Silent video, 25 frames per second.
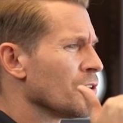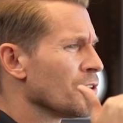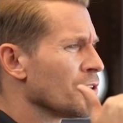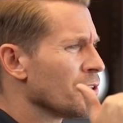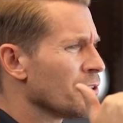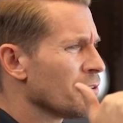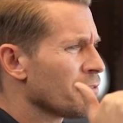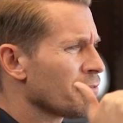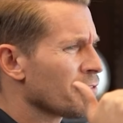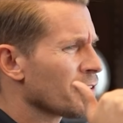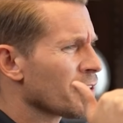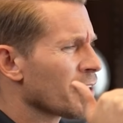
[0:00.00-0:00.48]
do
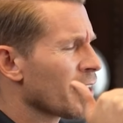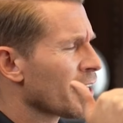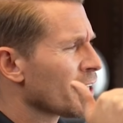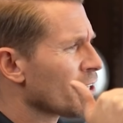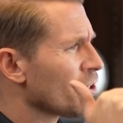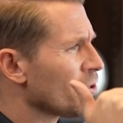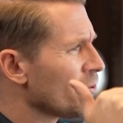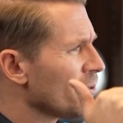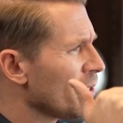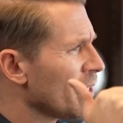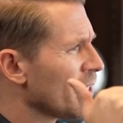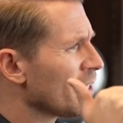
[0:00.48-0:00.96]
you feel
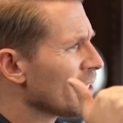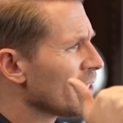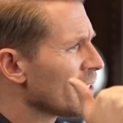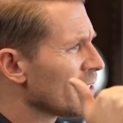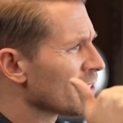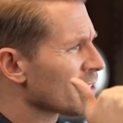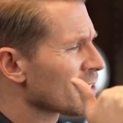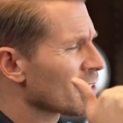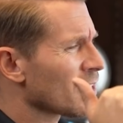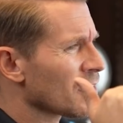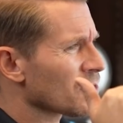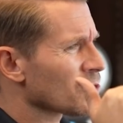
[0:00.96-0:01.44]
like you need to
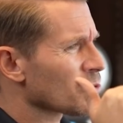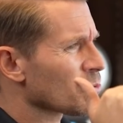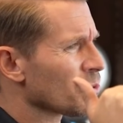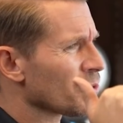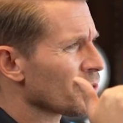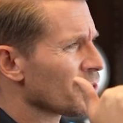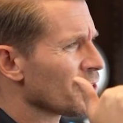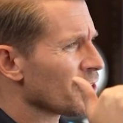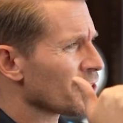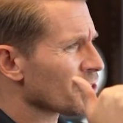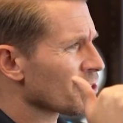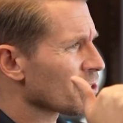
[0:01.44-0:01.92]
discuss
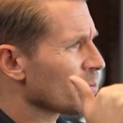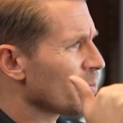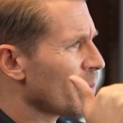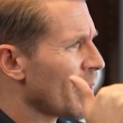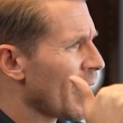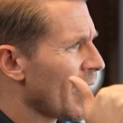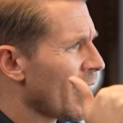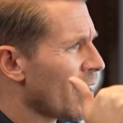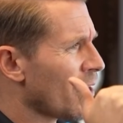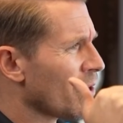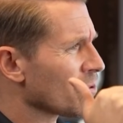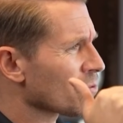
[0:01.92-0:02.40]
with your
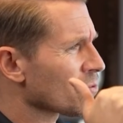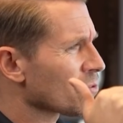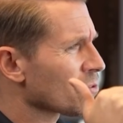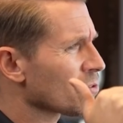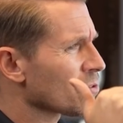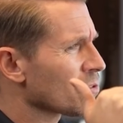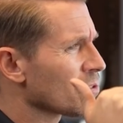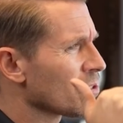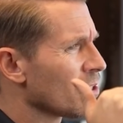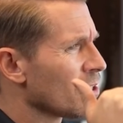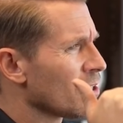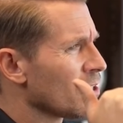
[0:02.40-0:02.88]

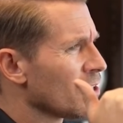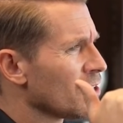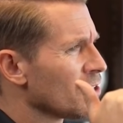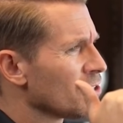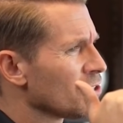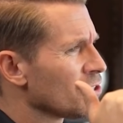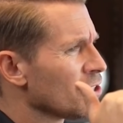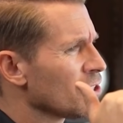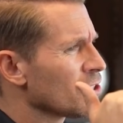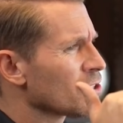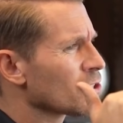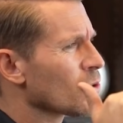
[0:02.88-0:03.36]
spouse
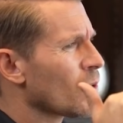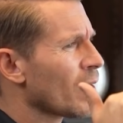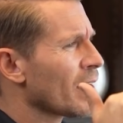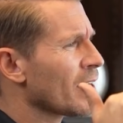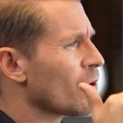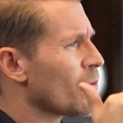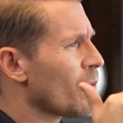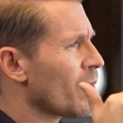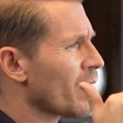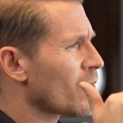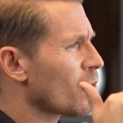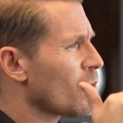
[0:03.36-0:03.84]
just so I
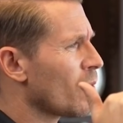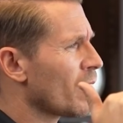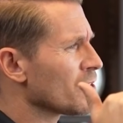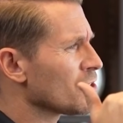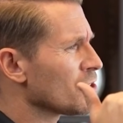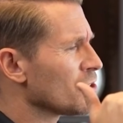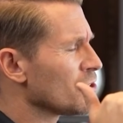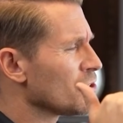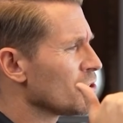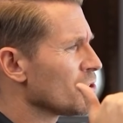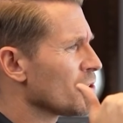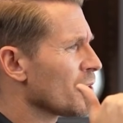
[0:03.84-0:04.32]
know what
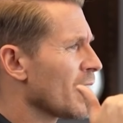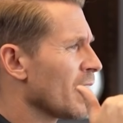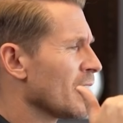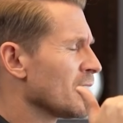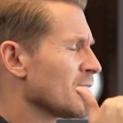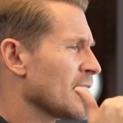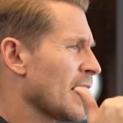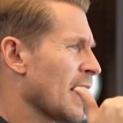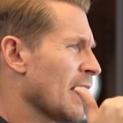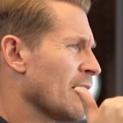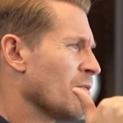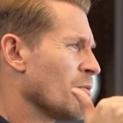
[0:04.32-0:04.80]
questions you
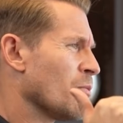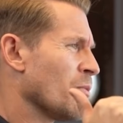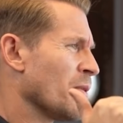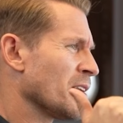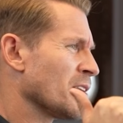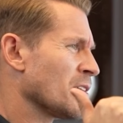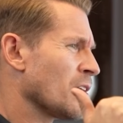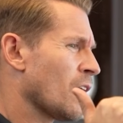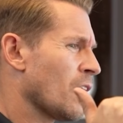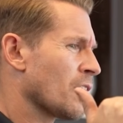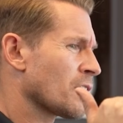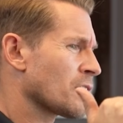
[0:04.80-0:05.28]
guys have when we
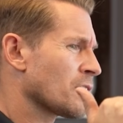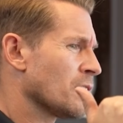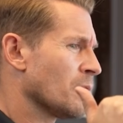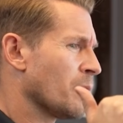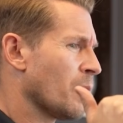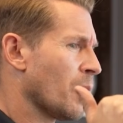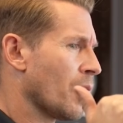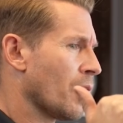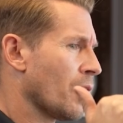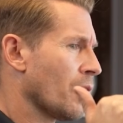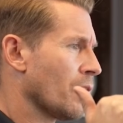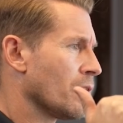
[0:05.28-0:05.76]
talk
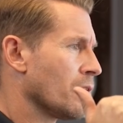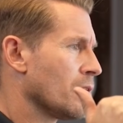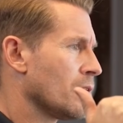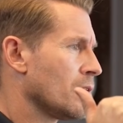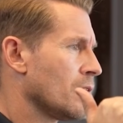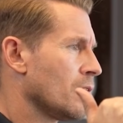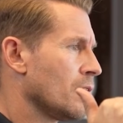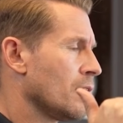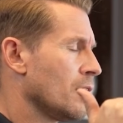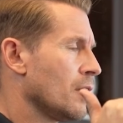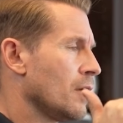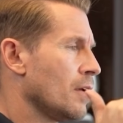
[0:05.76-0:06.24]
tomorrow?
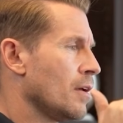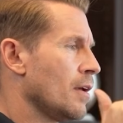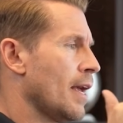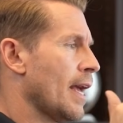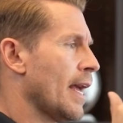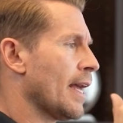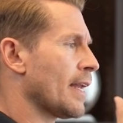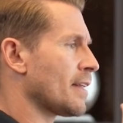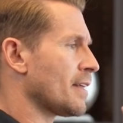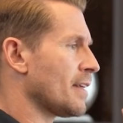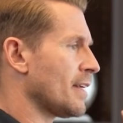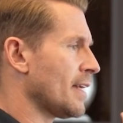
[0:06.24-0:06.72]

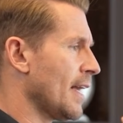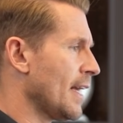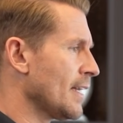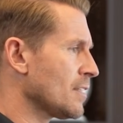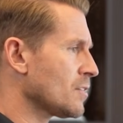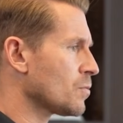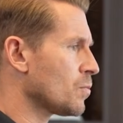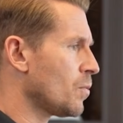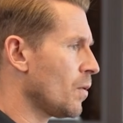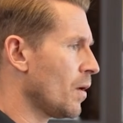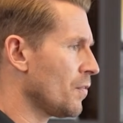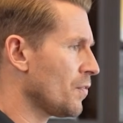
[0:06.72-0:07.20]
And
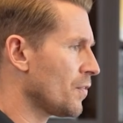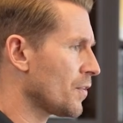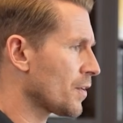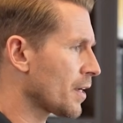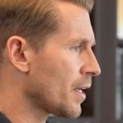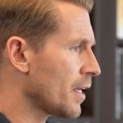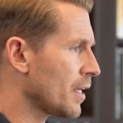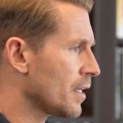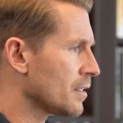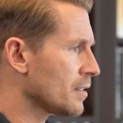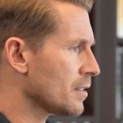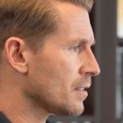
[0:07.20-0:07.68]
guess what they're
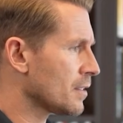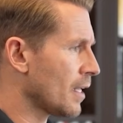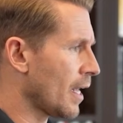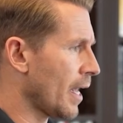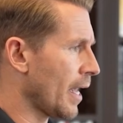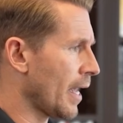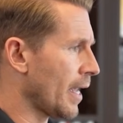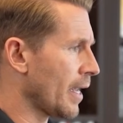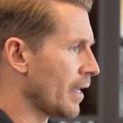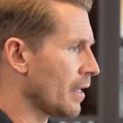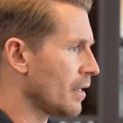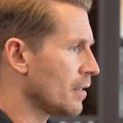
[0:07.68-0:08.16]
going to
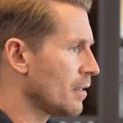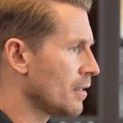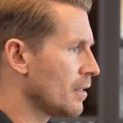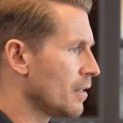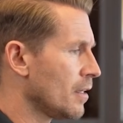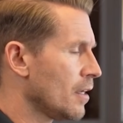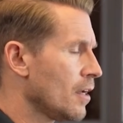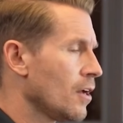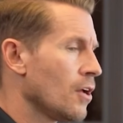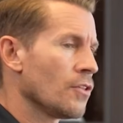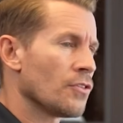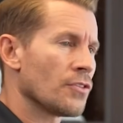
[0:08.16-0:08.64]
say?
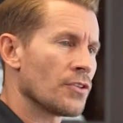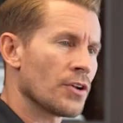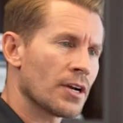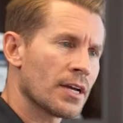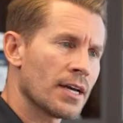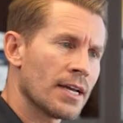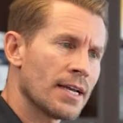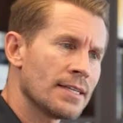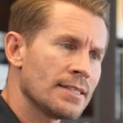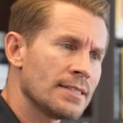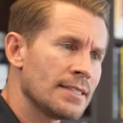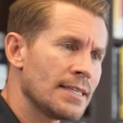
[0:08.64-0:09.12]
they're
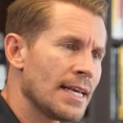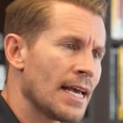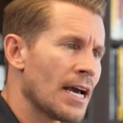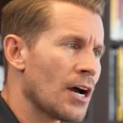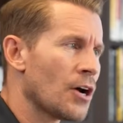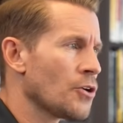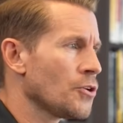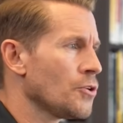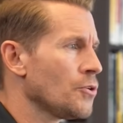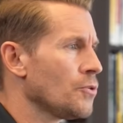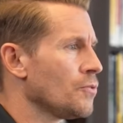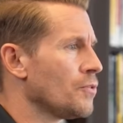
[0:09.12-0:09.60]
going to
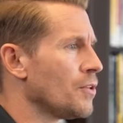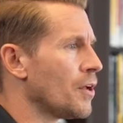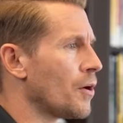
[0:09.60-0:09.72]
tell you